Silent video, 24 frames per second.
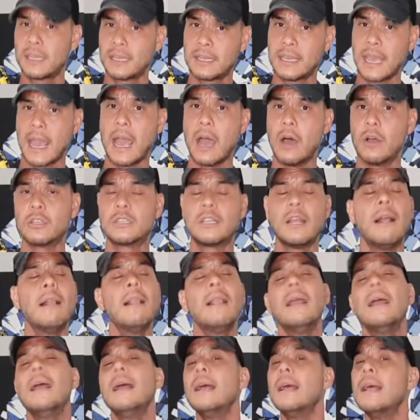count.
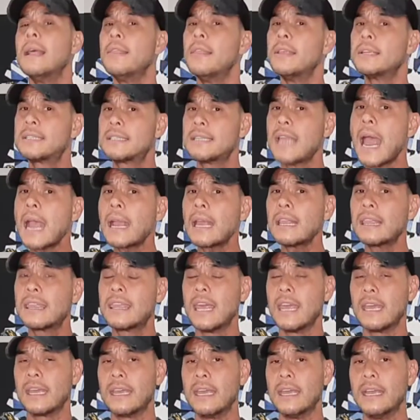The second
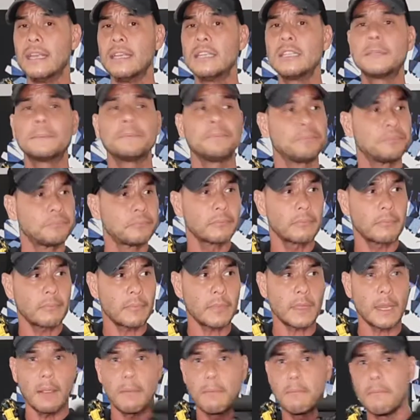thing is
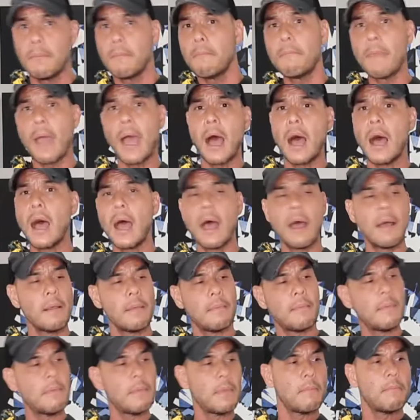
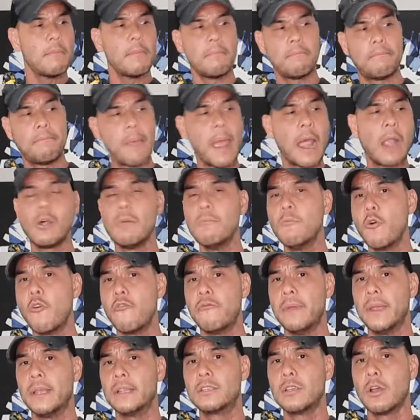barrel
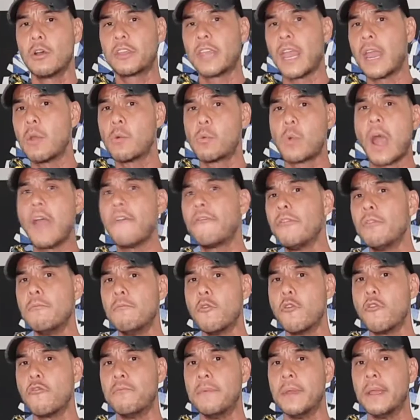movement, okay, rifle
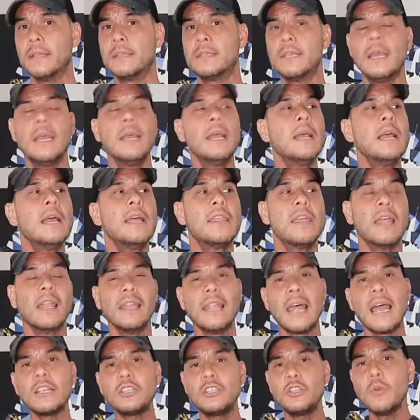movement. The
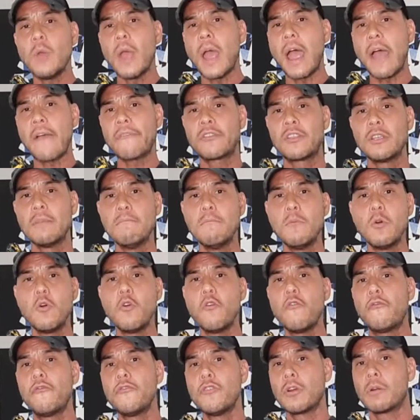less you have to
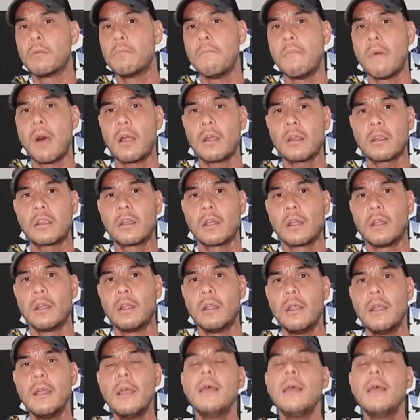move your marker,